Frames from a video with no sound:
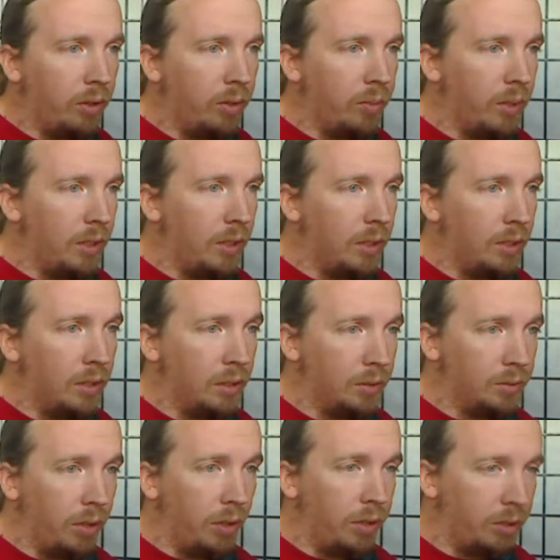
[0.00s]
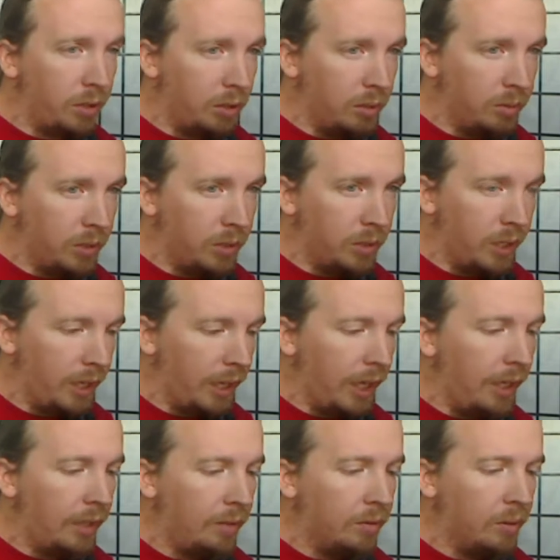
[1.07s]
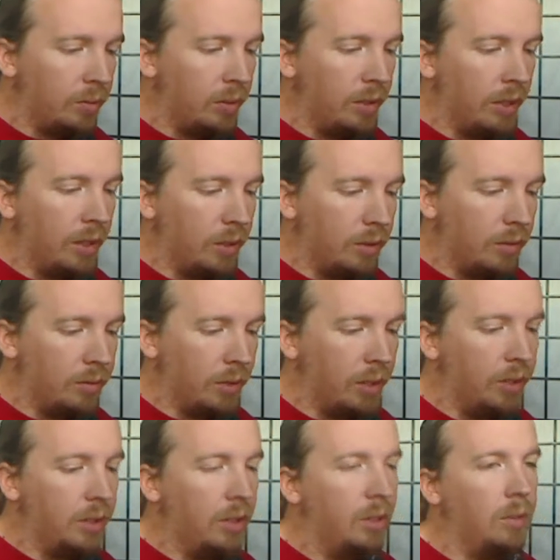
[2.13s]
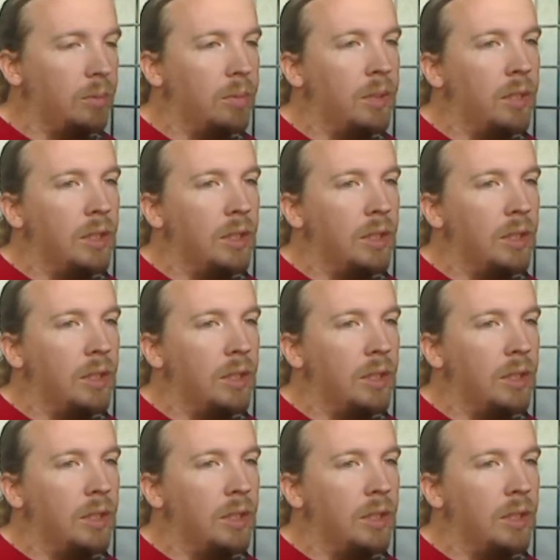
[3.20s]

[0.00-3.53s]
because of the volume that they have, and without the volume